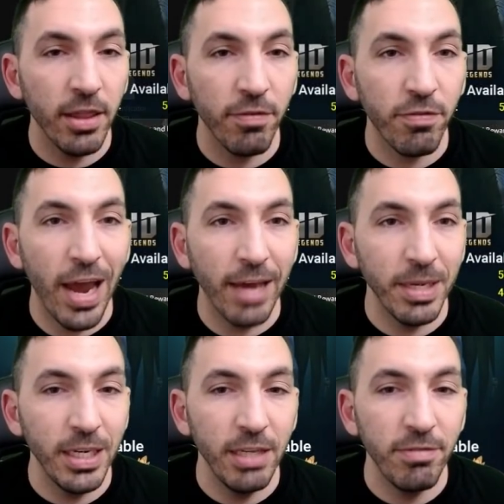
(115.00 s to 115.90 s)
the
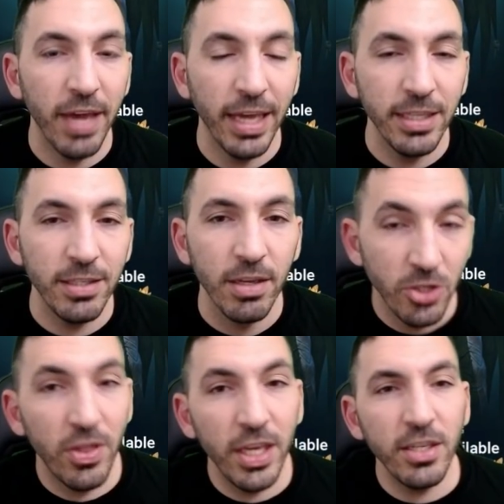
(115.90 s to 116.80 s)
fragment events.
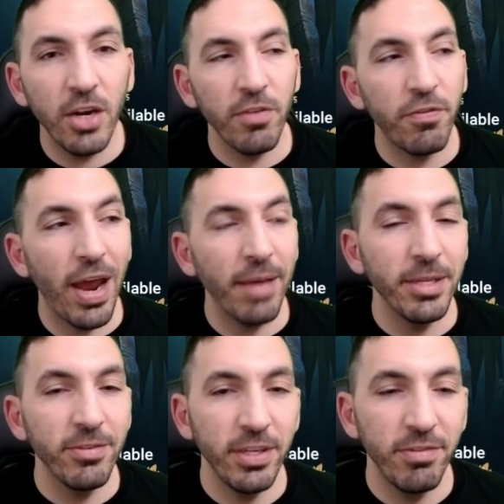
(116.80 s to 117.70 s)
So these are the
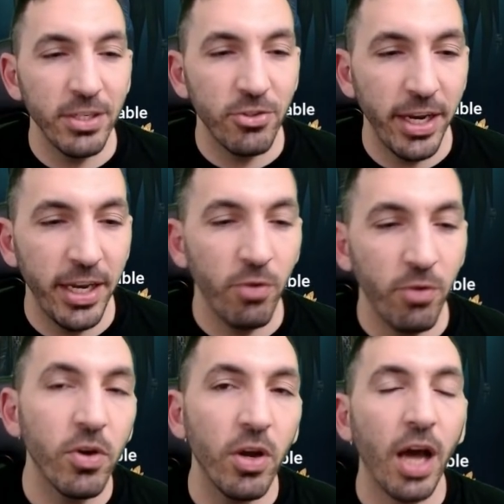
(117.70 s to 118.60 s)
fragment events right here.
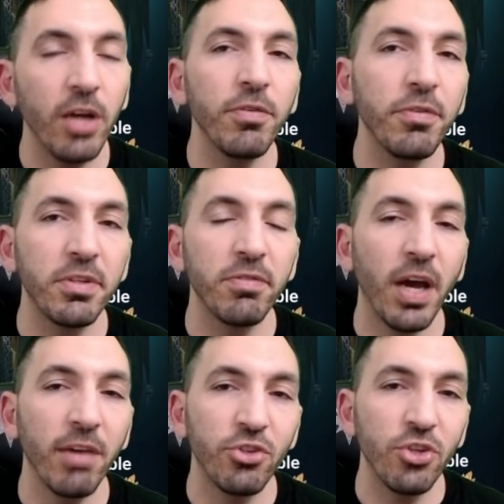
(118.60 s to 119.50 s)
We've got
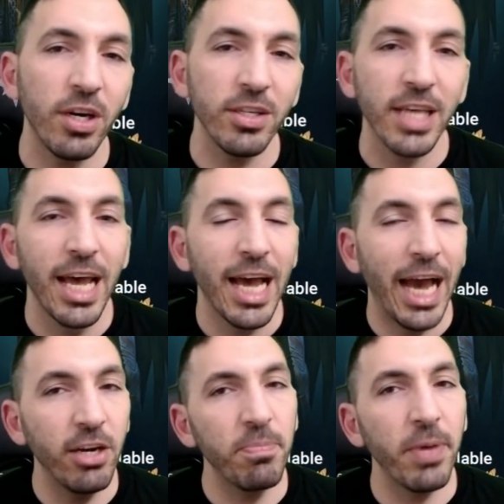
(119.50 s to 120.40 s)
155 shards.
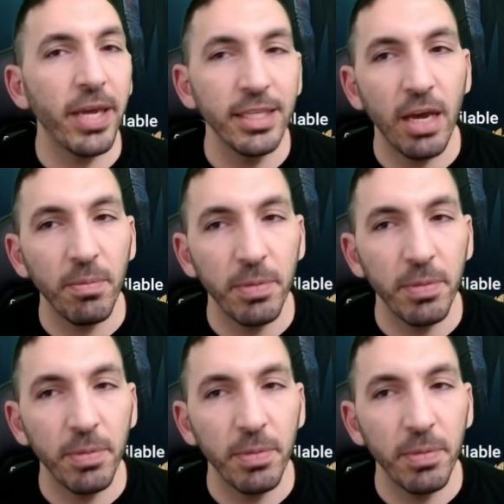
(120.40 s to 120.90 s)
I didn't break it down